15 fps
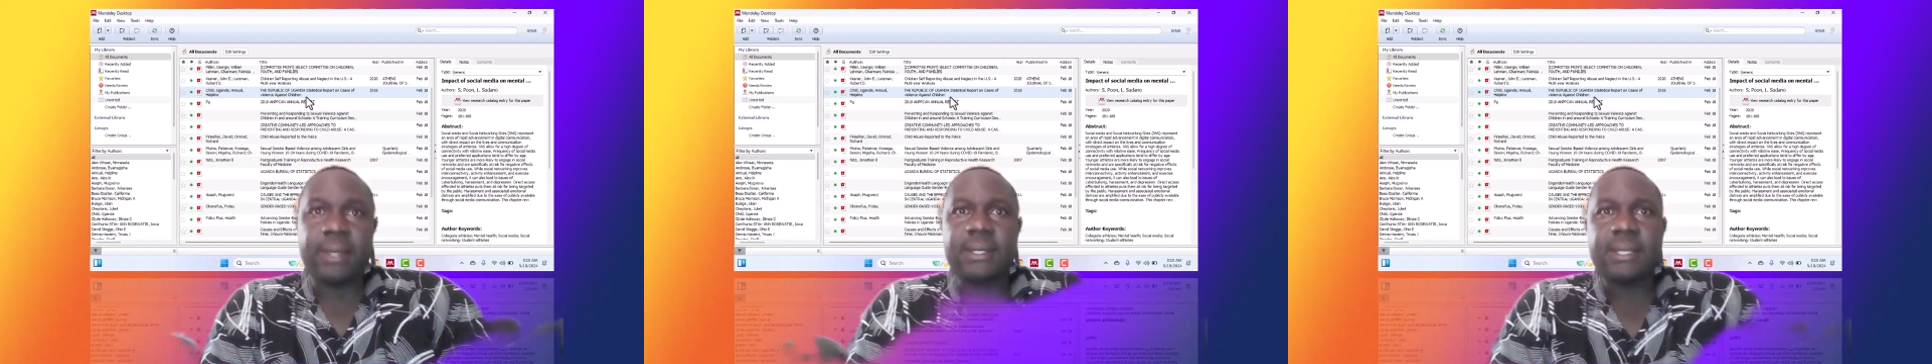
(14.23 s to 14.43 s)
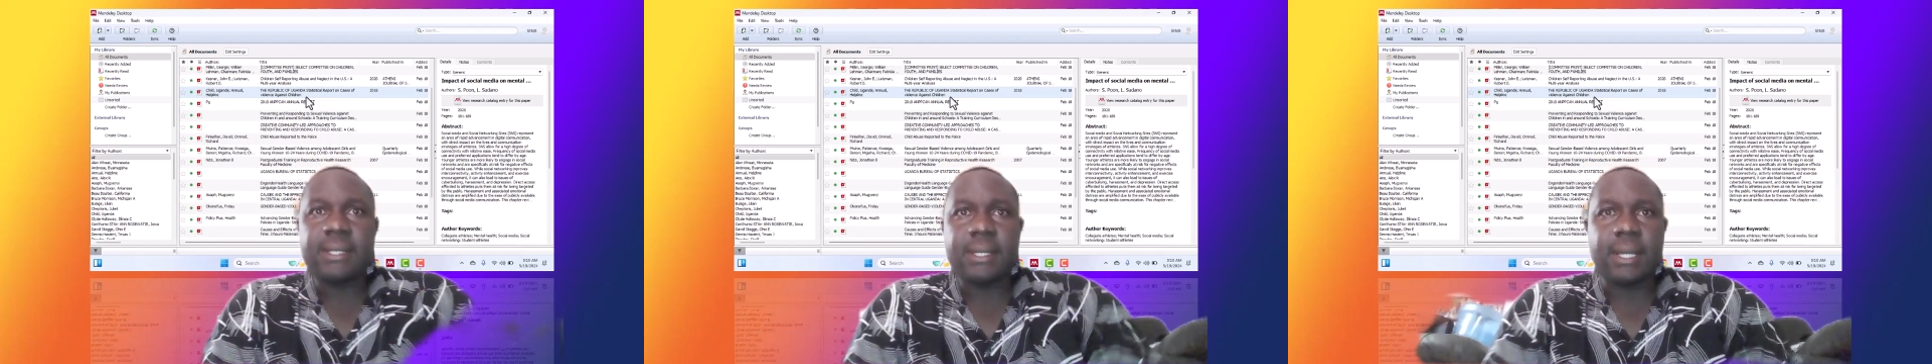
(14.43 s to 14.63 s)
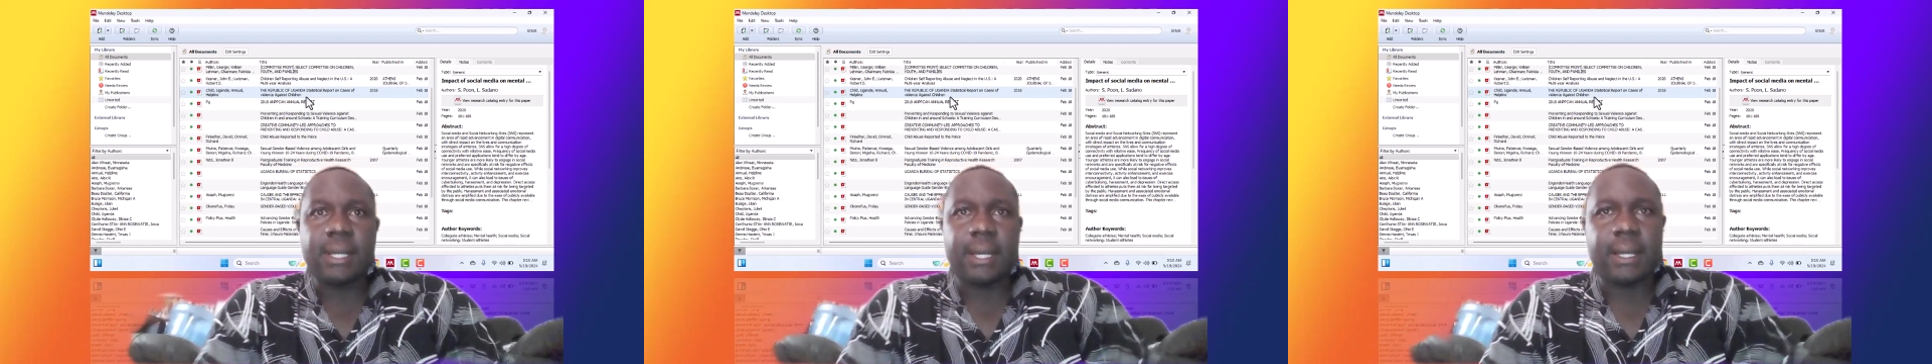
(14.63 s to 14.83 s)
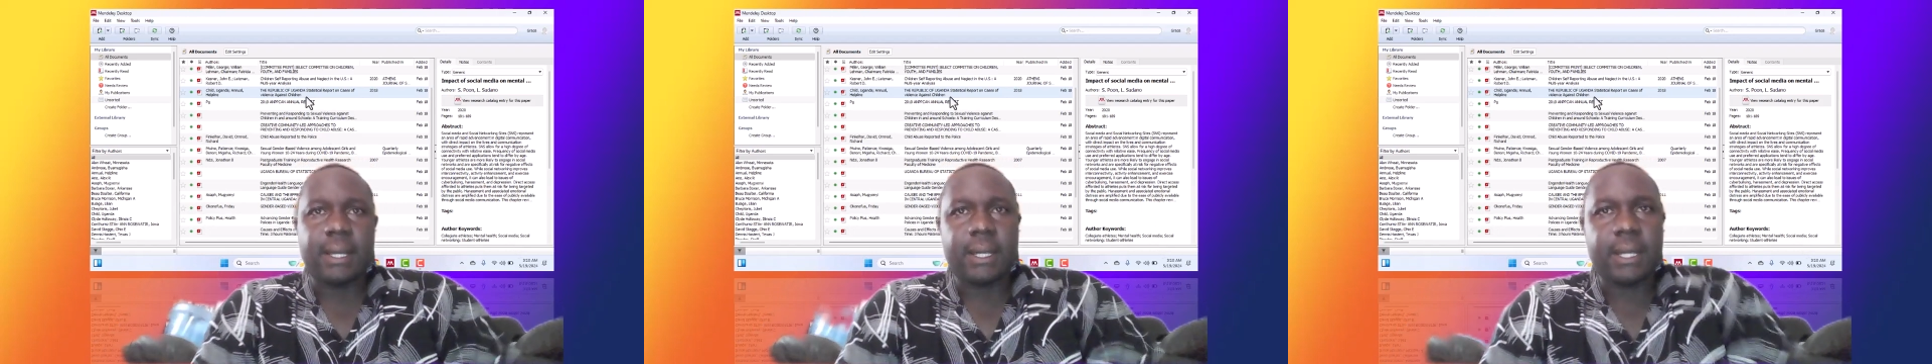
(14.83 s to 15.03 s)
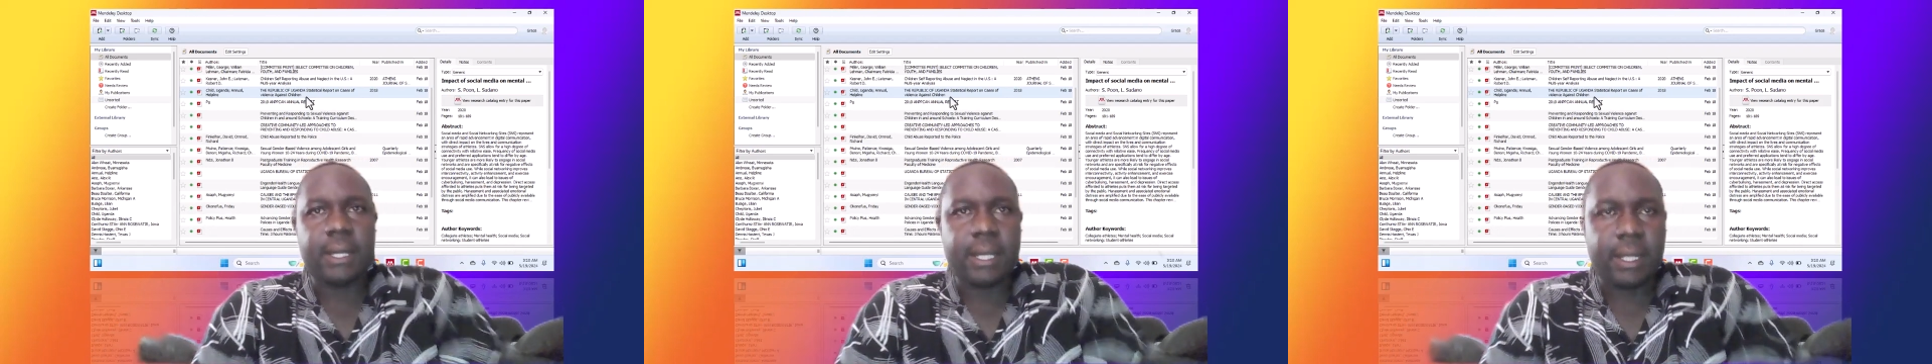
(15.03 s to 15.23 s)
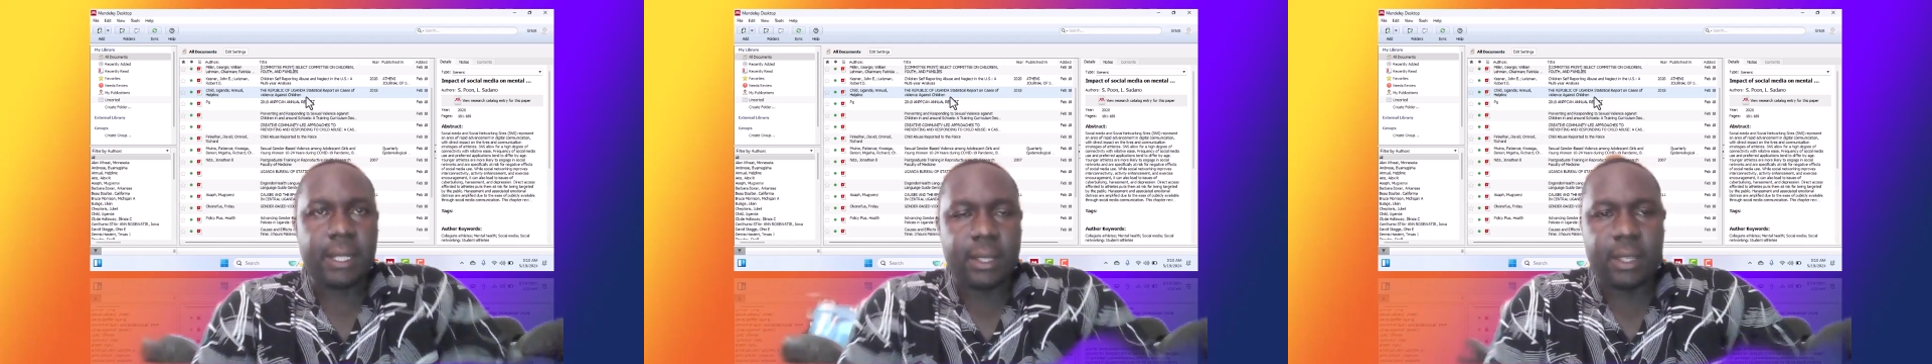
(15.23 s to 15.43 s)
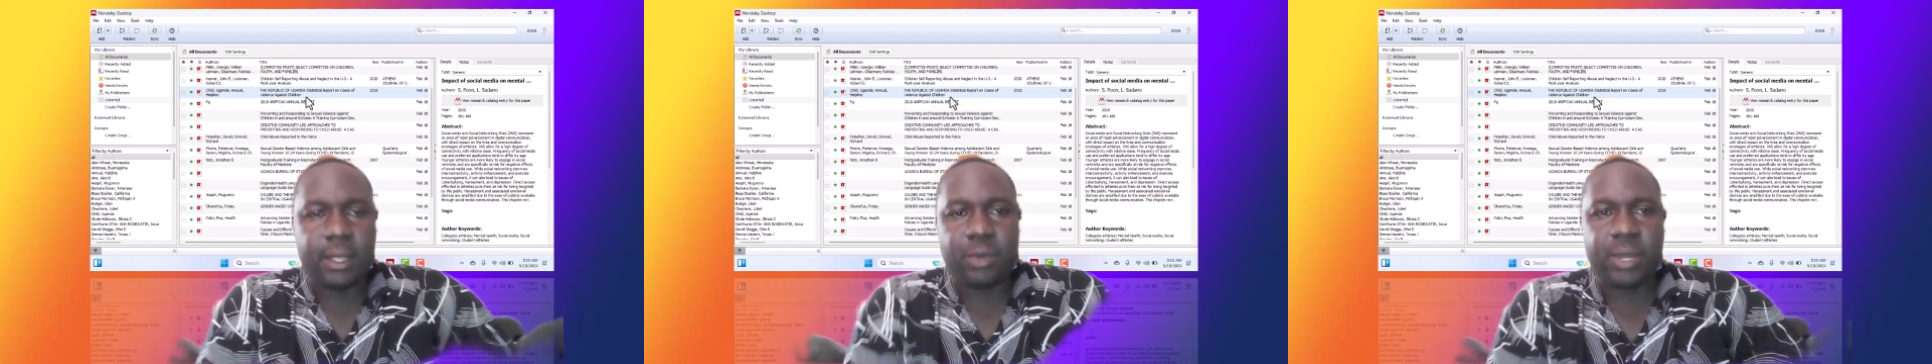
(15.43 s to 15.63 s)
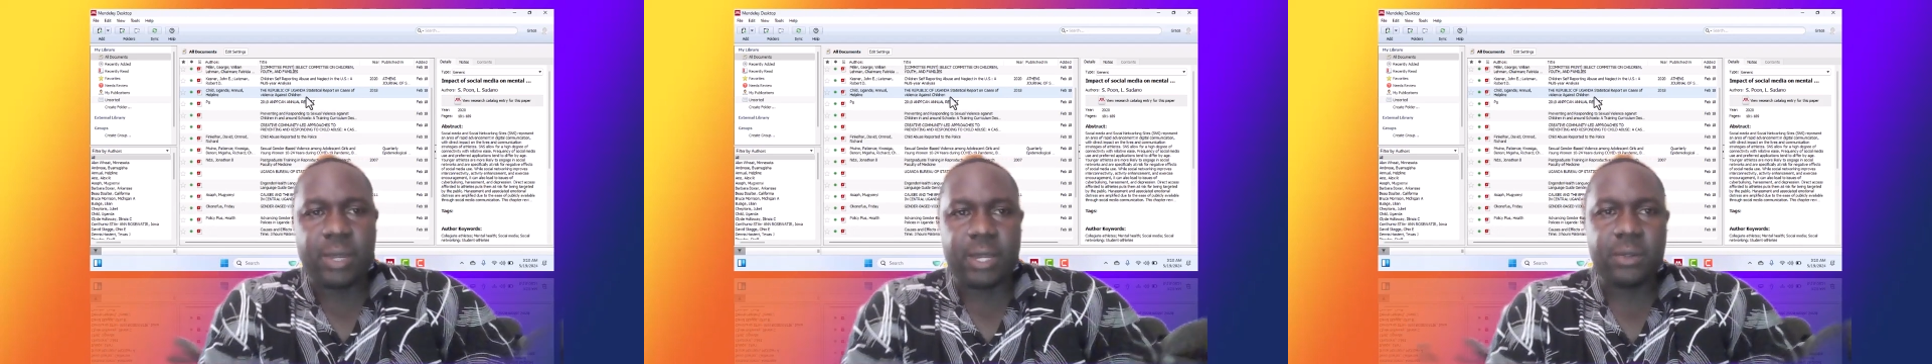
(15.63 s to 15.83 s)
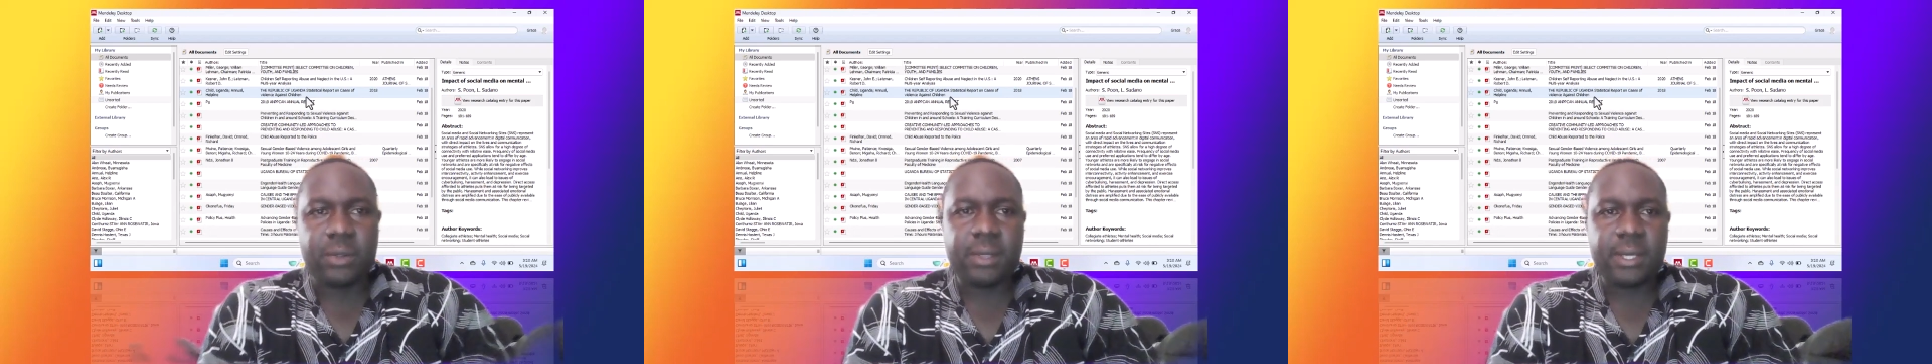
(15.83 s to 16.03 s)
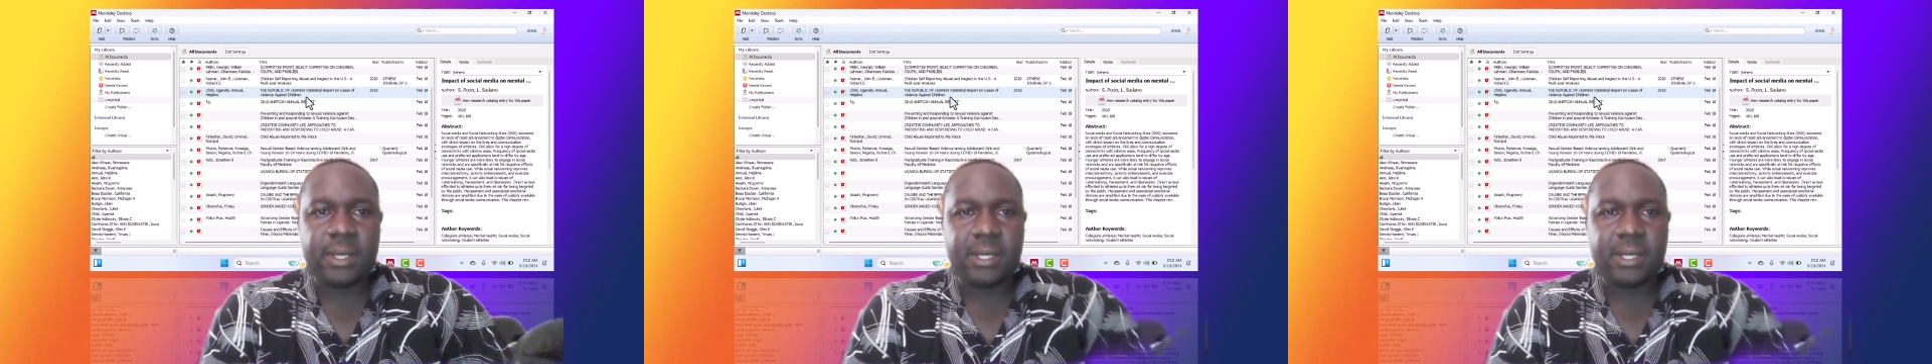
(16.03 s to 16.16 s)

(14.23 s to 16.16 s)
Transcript: that we can do this.